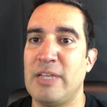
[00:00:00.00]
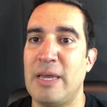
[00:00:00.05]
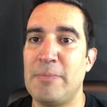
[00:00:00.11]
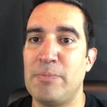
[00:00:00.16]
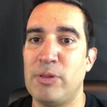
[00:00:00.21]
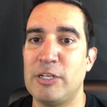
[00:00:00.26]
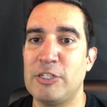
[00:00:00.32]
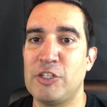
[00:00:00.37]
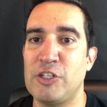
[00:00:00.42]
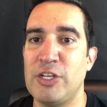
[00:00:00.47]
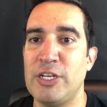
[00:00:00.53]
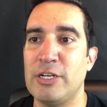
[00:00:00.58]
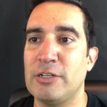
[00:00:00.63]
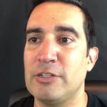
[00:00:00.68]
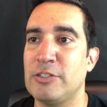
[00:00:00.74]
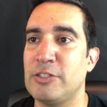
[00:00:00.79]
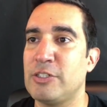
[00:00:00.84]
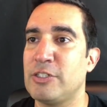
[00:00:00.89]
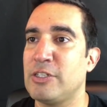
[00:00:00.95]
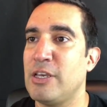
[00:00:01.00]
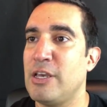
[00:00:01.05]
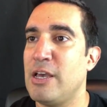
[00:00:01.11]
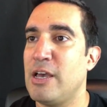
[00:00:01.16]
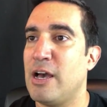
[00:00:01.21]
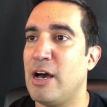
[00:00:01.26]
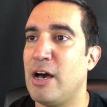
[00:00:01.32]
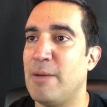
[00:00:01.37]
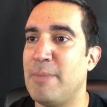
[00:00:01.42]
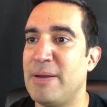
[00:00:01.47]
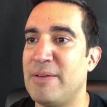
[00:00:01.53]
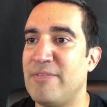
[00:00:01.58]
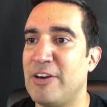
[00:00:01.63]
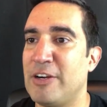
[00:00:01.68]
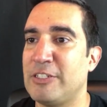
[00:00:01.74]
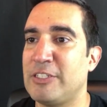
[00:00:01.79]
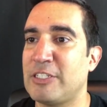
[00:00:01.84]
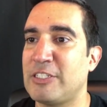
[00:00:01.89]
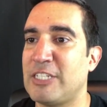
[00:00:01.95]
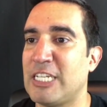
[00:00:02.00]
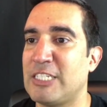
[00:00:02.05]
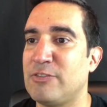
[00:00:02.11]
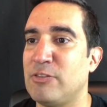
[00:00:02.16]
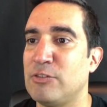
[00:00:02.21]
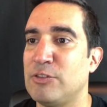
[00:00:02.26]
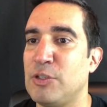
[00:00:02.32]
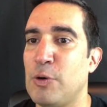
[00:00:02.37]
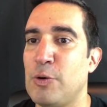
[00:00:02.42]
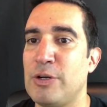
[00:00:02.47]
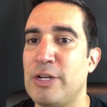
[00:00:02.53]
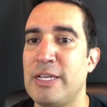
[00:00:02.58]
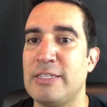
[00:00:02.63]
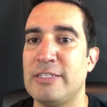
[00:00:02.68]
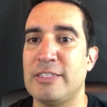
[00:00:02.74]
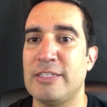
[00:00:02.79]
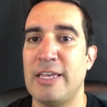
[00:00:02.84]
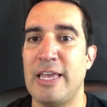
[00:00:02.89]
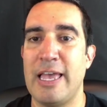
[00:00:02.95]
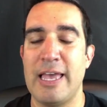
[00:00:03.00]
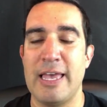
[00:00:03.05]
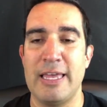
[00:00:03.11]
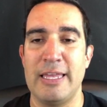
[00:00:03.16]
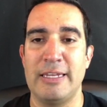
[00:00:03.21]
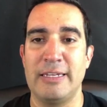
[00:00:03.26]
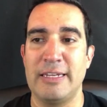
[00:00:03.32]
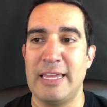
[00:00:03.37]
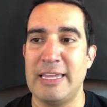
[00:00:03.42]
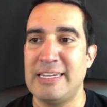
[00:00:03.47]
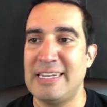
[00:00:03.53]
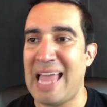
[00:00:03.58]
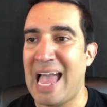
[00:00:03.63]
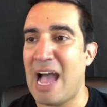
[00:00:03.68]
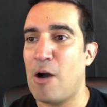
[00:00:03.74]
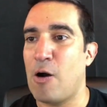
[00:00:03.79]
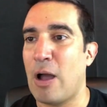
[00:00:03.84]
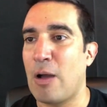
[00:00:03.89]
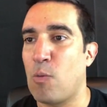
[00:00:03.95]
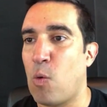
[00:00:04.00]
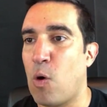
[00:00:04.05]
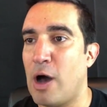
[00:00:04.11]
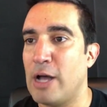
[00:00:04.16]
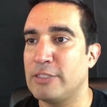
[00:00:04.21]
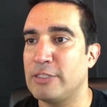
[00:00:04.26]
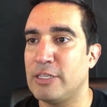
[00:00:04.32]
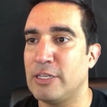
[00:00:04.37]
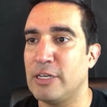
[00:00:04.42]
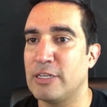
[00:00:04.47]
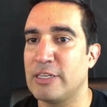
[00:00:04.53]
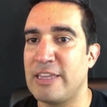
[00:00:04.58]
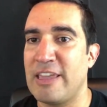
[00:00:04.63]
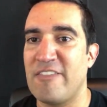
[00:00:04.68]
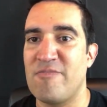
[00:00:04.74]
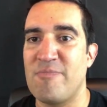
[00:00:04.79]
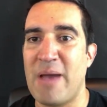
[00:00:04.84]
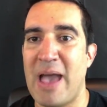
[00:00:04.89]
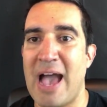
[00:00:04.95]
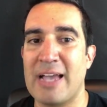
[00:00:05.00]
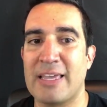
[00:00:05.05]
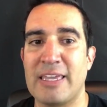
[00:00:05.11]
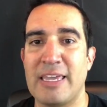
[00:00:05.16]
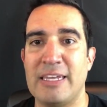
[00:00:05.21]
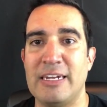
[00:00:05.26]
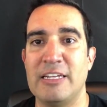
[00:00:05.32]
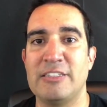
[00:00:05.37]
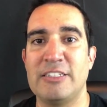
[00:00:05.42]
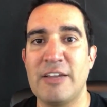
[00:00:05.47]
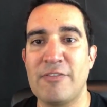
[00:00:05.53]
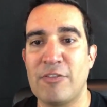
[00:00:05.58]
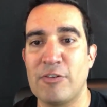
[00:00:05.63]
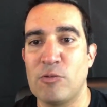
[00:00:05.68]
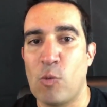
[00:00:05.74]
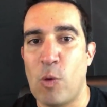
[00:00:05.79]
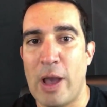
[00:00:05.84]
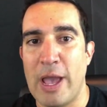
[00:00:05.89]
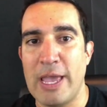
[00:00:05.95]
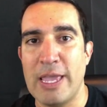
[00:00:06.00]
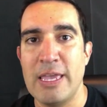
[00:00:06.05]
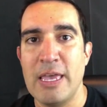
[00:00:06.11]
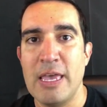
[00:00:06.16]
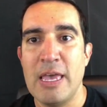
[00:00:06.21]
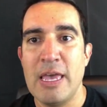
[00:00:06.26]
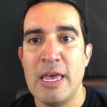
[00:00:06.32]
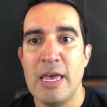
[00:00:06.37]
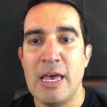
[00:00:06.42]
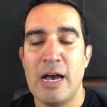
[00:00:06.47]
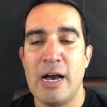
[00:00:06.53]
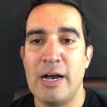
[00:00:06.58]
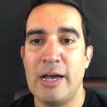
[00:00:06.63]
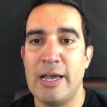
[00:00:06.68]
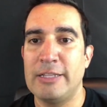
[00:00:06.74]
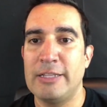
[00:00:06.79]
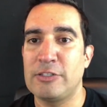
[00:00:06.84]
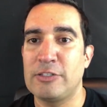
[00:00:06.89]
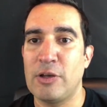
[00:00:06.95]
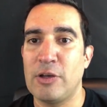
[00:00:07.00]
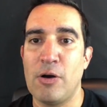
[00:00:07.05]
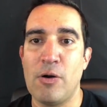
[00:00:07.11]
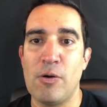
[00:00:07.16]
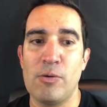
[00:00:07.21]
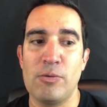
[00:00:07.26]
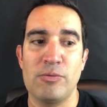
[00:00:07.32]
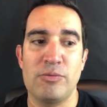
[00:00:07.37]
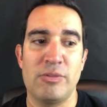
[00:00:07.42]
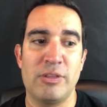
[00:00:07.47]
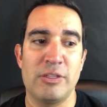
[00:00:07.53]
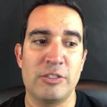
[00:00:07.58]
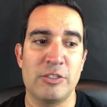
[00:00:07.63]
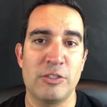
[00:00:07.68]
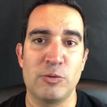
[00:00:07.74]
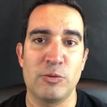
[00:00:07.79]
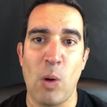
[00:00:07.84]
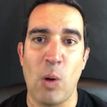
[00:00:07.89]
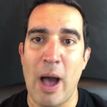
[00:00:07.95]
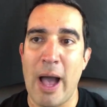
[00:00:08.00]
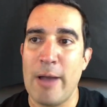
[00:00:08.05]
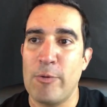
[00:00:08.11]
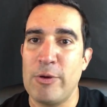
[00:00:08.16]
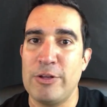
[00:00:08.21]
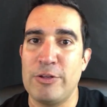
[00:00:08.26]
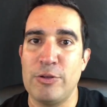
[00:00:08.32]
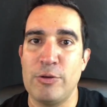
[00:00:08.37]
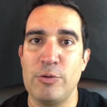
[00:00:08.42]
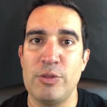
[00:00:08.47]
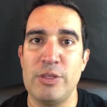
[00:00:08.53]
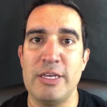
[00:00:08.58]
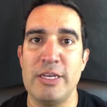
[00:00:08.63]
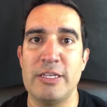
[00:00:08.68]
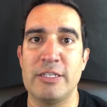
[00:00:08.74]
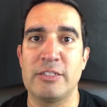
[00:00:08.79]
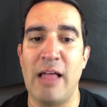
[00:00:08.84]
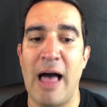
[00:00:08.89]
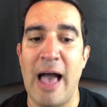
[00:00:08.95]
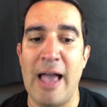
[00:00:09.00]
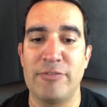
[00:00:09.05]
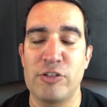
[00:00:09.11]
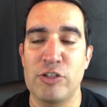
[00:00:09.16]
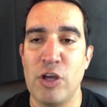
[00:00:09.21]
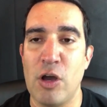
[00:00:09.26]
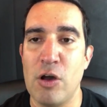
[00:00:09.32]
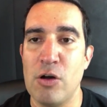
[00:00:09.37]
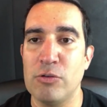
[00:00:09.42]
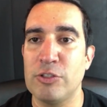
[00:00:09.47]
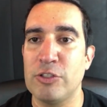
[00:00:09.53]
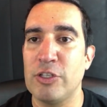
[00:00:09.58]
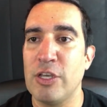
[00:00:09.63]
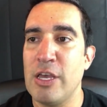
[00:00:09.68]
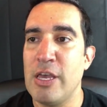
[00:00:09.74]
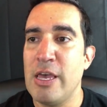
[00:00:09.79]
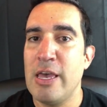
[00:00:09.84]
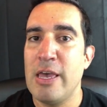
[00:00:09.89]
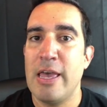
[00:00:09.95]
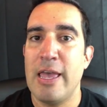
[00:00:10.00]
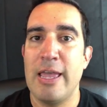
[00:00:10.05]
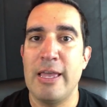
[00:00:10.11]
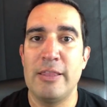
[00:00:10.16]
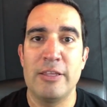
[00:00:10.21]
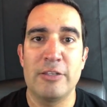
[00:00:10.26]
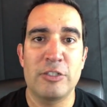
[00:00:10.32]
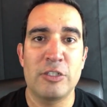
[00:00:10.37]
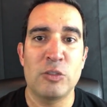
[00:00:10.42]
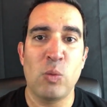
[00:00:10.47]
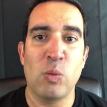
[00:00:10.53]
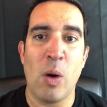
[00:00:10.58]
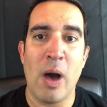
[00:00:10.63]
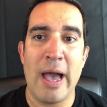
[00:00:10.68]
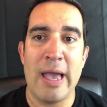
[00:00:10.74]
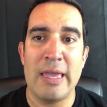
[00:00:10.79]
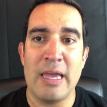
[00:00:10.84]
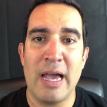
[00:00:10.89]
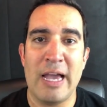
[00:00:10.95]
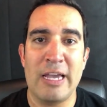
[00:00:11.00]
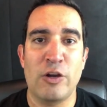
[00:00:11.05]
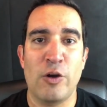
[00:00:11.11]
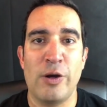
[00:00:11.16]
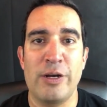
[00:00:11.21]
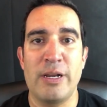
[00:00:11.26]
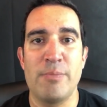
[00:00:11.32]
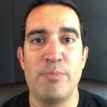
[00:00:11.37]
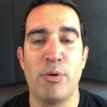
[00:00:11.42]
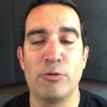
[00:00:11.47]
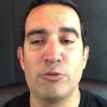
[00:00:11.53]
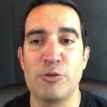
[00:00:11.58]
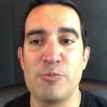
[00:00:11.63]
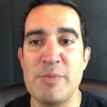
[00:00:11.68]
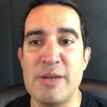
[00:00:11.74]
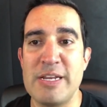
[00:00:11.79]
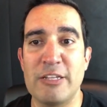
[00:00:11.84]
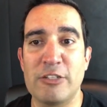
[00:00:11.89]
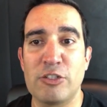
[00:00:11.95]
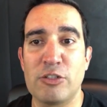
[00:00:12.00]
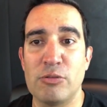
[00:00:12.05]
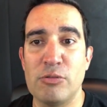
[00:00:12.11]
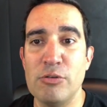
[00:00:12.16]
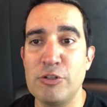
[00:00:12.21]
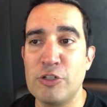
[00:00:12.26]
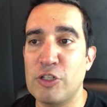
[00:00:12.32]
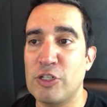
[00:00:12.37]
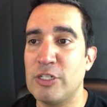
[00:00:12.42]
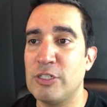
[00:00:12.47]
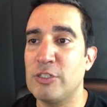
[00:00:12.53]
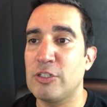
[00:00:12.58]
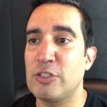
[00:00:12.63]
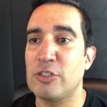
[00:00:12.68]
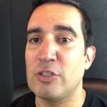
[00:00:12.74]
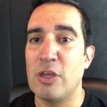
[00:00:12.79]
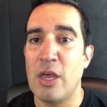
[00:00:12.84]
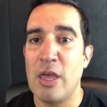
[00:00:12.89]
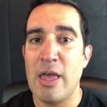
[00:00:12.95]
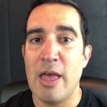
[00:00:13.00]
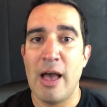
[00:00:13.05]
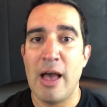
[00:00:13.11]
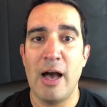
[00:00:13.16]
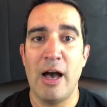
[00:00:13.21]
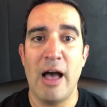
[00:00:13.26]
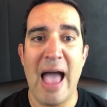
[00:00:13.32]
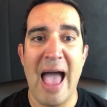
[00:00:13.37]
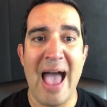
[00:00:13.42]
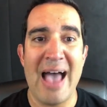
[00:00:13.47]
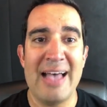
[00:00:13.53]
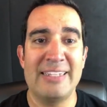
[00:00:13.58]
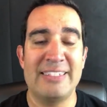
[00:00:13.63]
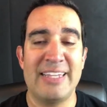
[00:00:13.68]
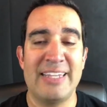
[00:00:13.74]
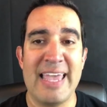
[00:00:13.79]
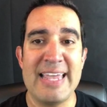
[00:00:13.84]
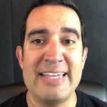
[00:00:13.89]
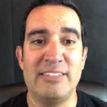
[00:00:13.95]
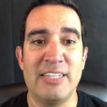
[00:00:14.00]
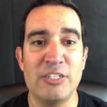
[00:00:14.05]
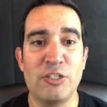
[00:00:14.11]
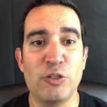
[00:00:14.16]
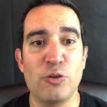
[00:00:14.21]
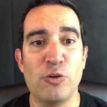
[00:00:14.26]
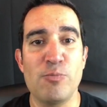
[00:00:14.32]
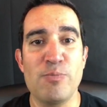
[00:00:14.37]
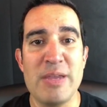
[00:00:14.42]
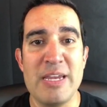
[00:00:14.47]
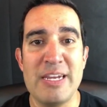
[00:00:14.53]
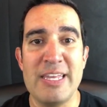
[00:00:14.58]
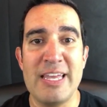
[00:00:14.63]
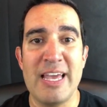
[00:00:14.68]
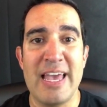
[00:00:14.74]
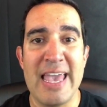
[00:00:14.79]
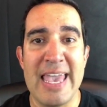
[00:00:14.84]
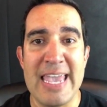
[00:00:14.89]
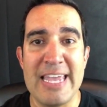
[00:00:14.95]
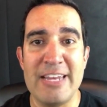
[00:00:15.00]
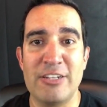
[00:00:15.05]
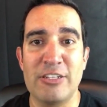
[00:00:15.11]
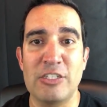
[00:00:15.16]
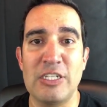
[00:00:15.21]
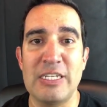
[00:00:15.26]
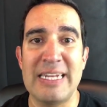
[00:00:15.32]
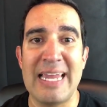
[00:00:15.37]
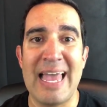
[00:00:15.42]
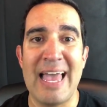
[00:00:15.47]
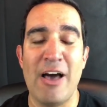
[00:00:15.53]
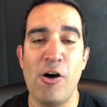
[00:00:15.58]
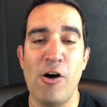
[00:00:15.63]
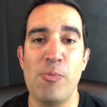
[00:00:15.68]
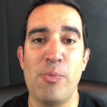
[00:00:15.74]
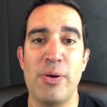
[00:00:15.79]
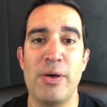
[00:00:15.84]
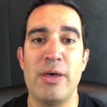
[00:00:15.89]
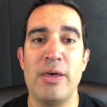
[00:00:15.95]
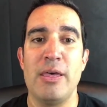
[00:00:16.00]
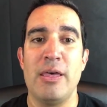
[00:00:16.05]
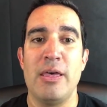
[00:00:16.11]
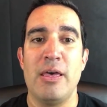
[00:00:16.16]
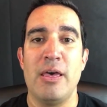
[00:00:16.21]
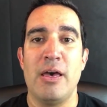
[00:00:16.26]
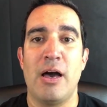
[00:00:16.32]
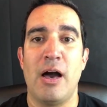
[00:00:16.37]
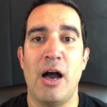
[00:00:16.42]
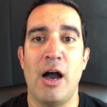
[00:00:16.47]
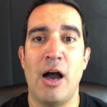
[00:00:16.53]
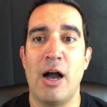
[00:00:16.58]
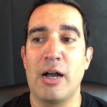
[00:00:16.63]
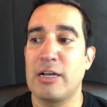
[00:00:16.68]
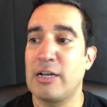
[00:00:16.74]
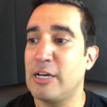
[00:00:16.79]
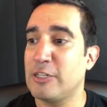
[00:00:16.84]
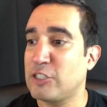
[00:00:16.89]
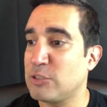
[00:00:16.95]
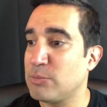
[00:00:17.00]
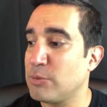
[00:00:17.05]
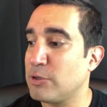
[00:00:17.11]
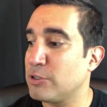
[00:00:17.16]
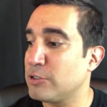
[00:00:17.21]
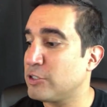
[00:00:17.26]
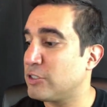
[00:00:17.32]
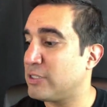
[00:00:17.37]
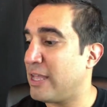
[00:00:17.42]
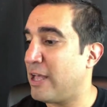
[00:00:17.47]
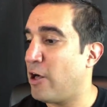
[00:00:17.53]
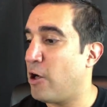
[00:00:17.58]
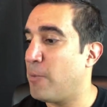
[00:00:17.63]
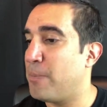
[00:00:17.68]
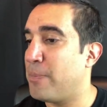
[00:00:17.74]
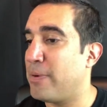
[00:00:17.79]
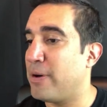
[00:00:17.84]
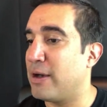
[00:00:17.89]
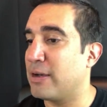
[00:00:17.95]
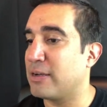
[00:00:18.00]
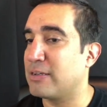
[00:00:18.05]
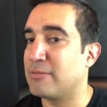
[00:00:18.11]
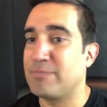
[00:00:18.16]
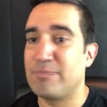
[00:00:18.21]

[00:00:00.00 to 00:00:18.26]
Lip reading: 10 plus years. I've been very successful doing it, and now I want to give back in a different way. And so this is why we do these live shows, and this is why I created Boulder Media Solutions as a digital media agency to help customers, to help